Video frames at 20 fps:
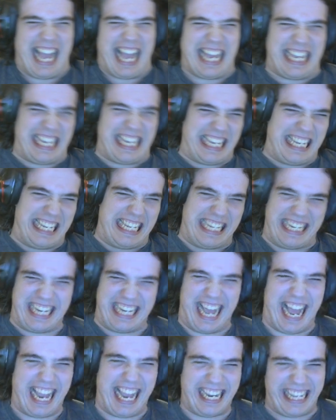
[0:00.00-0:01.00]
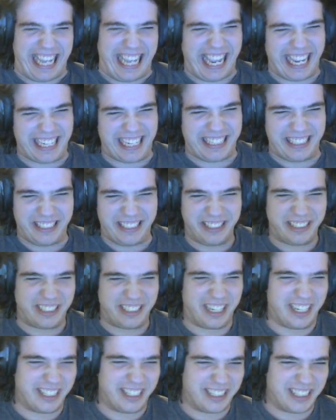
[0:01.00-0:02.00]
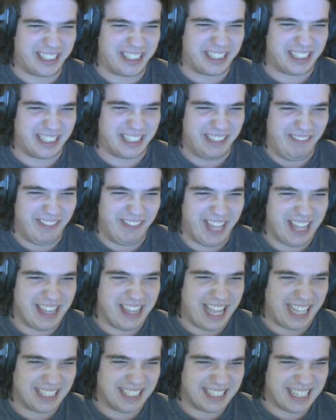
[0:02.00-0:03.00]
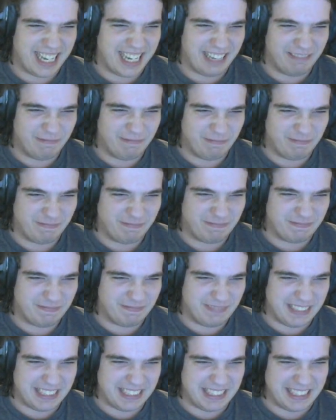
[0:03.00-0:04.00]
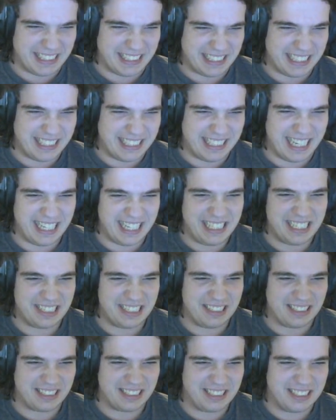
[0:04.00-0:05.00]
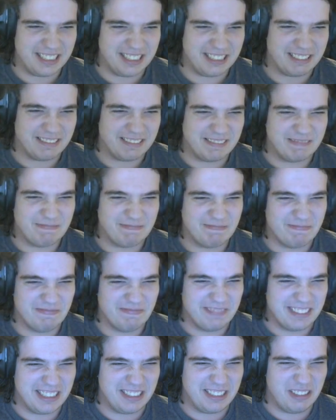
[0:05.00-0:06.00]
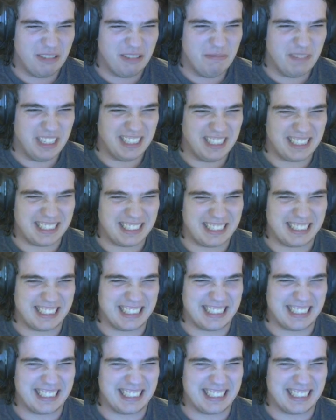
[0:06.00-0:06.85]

I, I can't in good conscience leave them that state. It just looks too much.